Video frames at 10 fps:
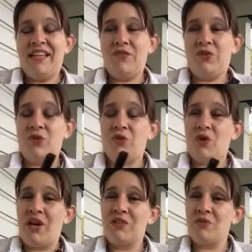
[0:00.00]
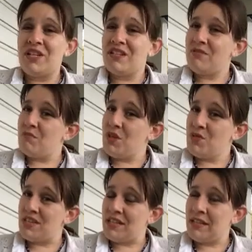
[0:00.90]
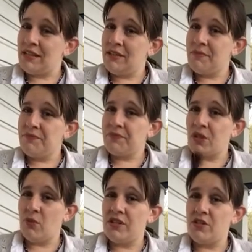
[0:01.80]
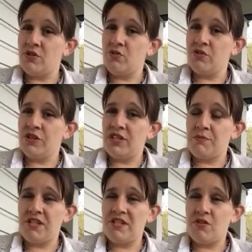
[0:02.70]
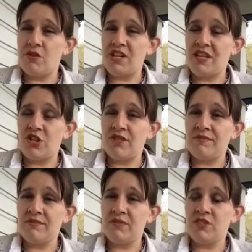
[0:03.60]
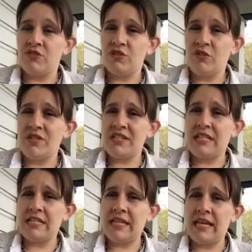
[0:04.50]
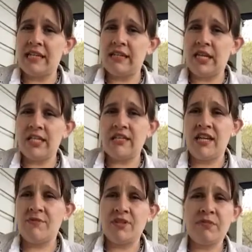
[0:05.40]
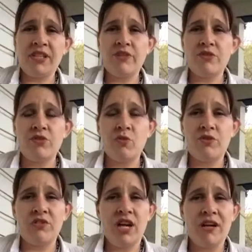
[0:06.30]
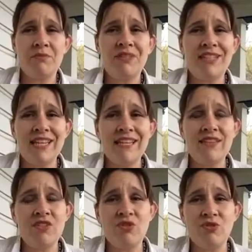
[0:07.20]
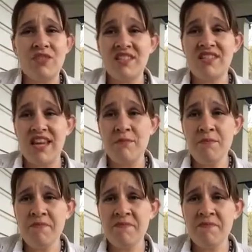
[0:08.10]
If you know how to read music, when you look at a piece of notation, you'll notice that lots of times the players will not play the tune the same,